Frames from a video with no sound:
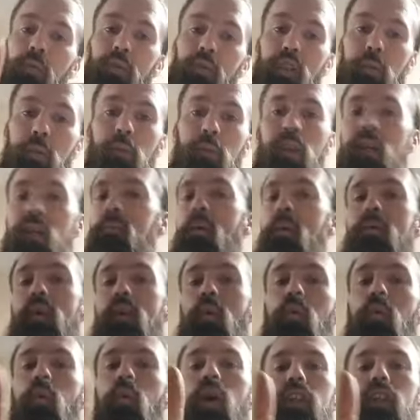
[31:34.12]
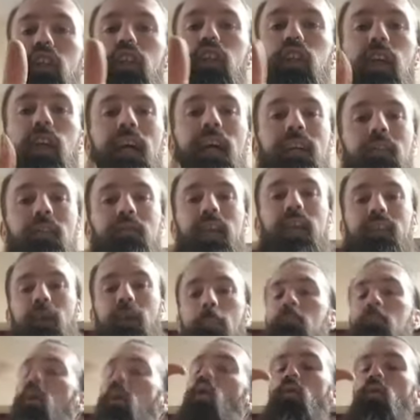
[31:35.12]
We're talking about like maybe the one strand of like
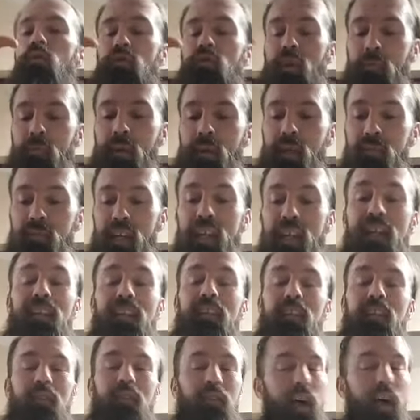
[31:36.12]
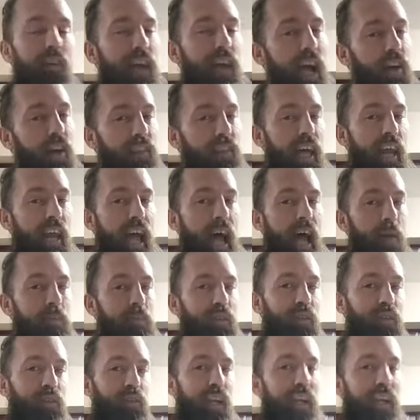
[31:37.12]
the poof, the big, how that
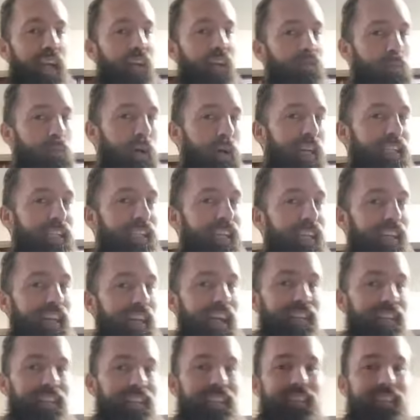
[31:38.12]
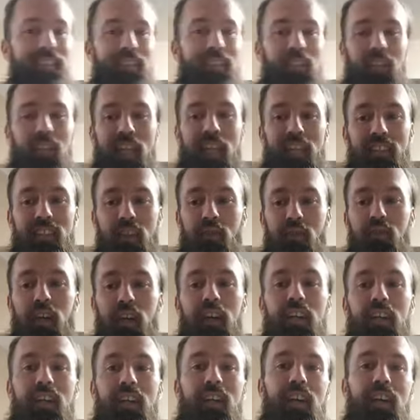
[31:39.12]
happened of like everybody connected. So that's a
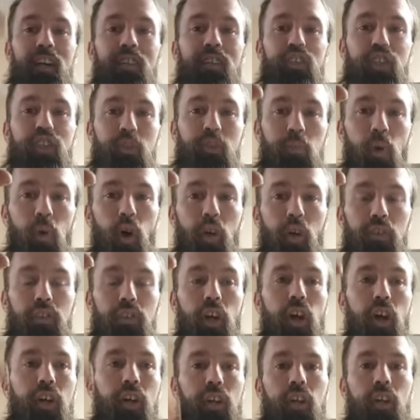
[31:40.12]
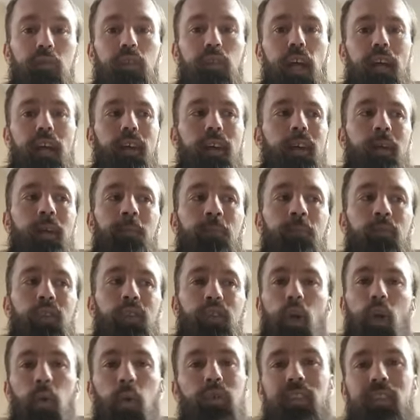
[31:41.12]
very small thought of like,
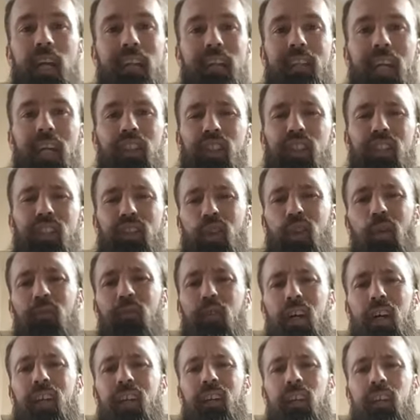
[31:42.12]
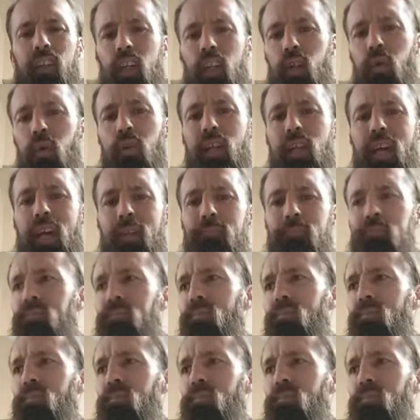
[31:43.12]
don't take that shit so fucking literal that